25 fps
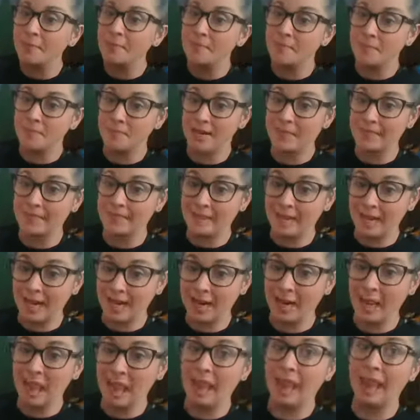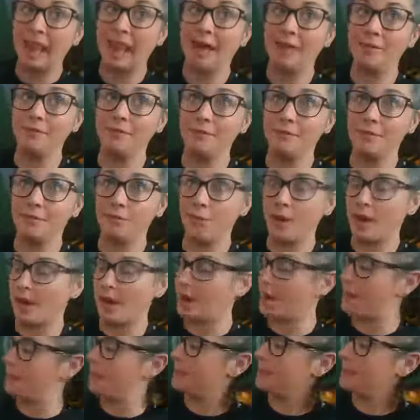My son loves to wake
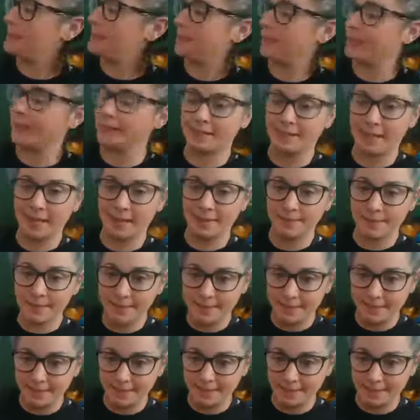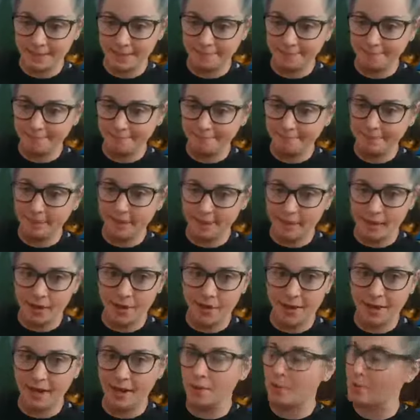up and sing his ABCs. That's how
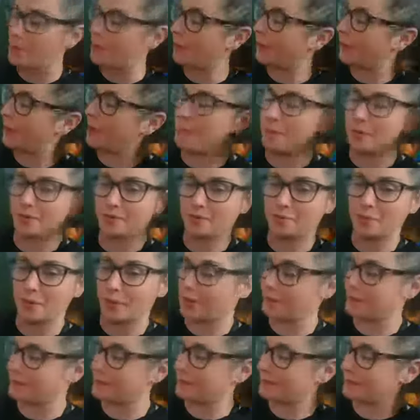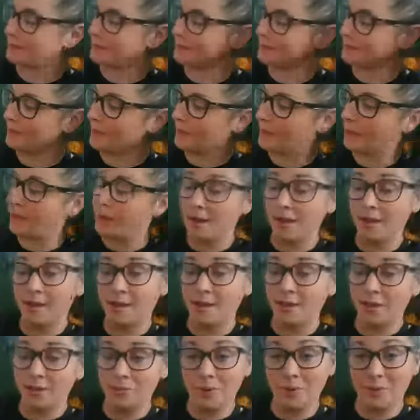I get woken up most mornings.
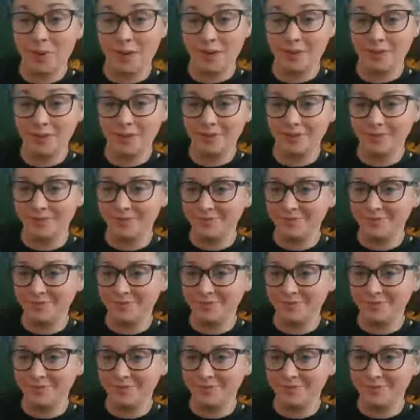Could be worse.